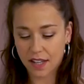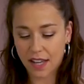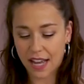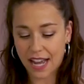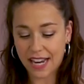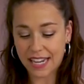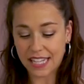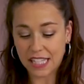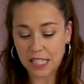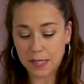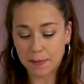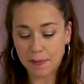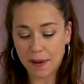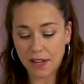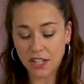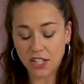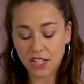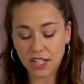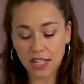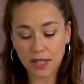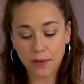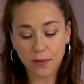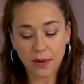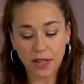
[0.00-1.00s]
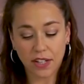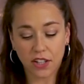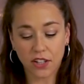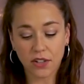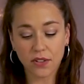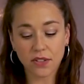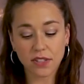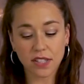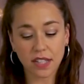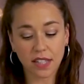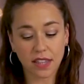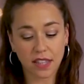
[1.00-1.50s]
And especially when
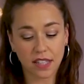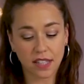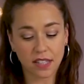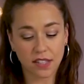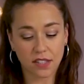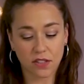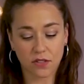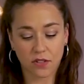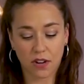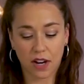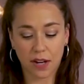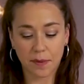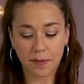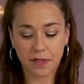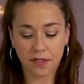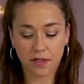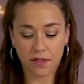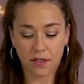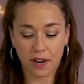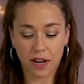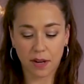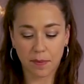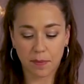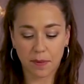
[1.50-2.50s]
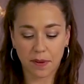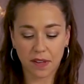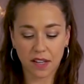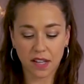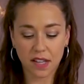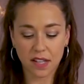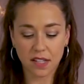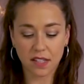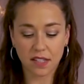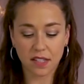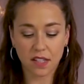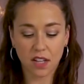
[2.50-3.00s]
using these striped
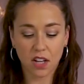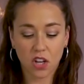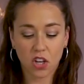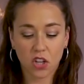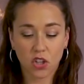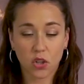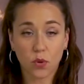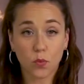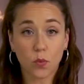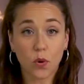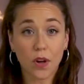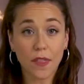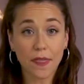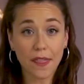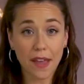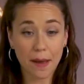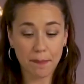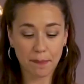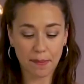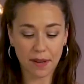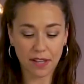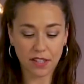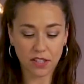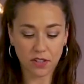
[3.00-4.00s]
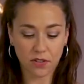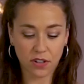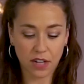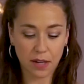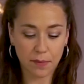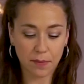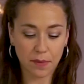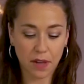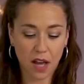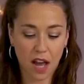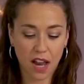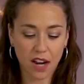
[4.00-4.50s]
scrapers, you want that
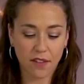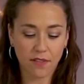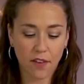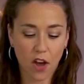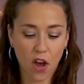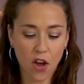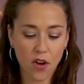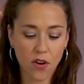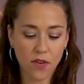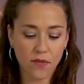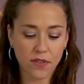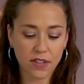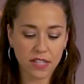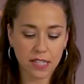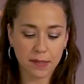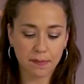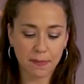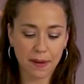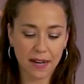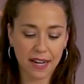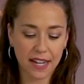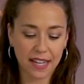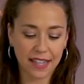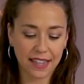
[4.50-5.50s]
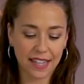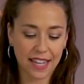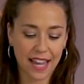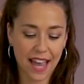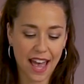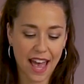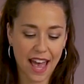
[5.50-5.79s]
buttercream kind of overspilling the